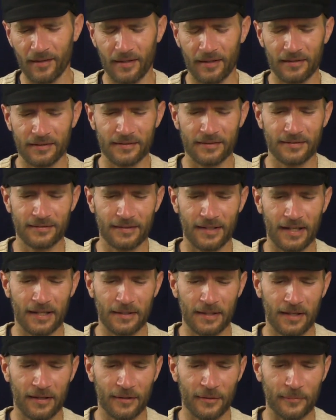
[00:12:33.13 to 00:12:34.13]

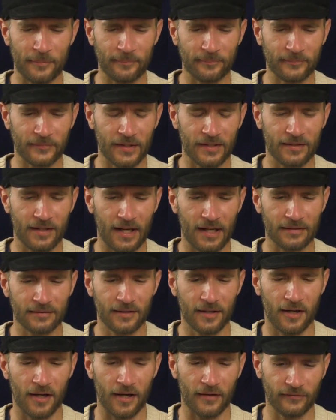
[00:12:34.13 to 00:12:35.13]
Steinhelm did
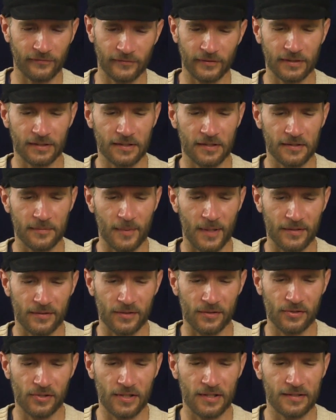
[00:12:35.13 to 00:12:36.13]
not cough in his
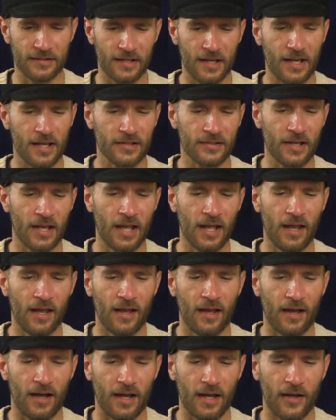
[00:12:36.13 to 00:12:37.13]
message. He says,
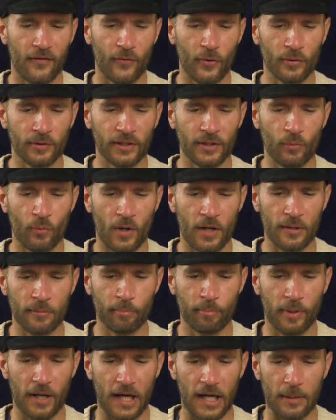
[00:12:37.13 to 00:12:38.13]
I have only
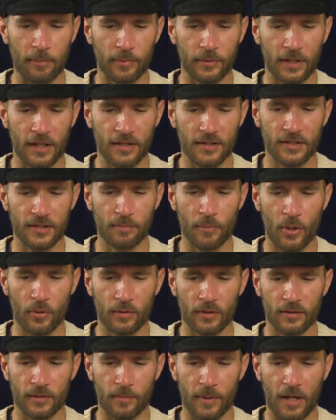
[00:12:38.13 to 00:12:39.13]
one pipe and I
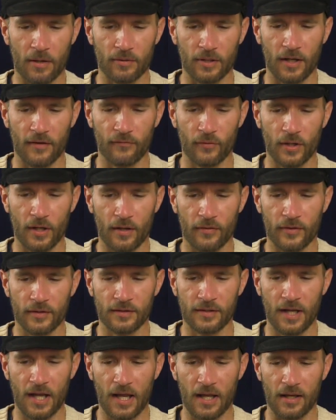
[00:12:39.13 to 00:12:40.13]
smoke it about every other
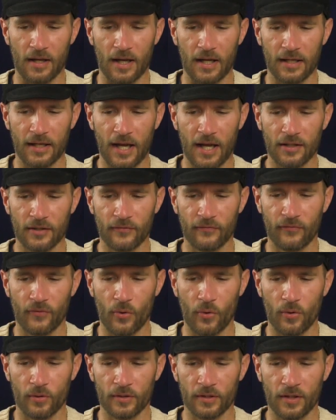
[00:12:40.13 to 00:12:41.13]
day. I can't
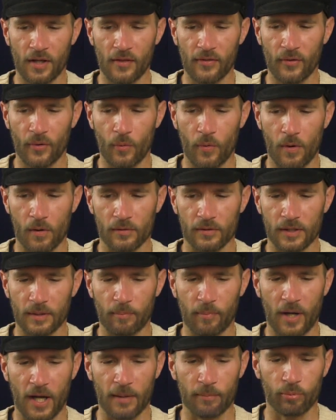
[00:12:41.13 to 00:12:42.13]
afford another quality
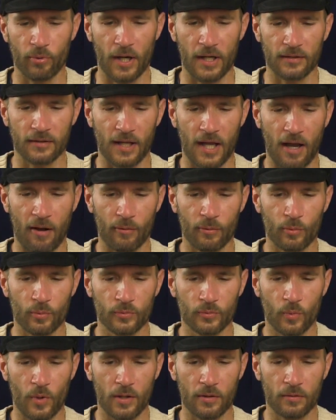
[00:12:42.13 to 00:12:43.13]
pipe right now and
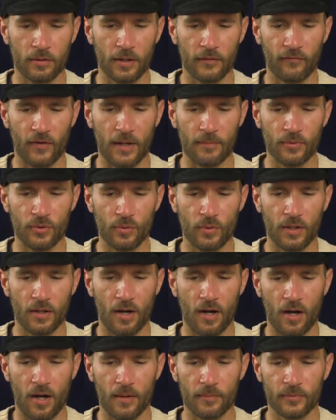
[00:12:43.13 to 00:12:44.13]
was wondering if I'm doing
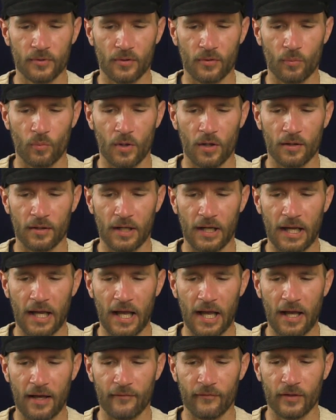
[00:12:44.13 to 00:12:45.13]
harm to the one I
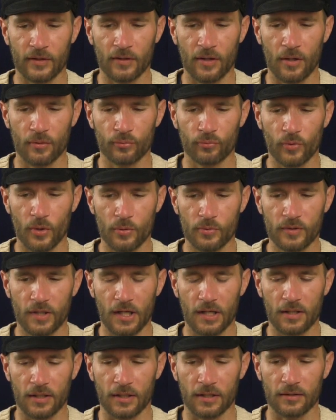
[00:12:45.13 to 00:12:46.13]
have and not
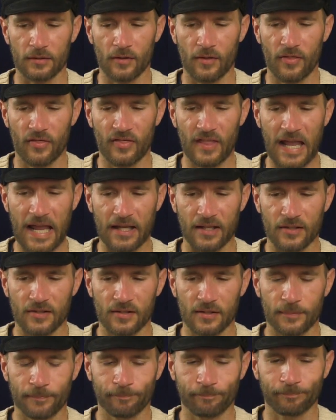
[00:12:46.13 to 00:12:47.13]
rotating it.
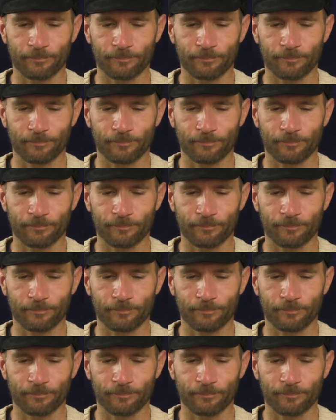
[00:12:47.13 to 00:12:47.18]
Thanks.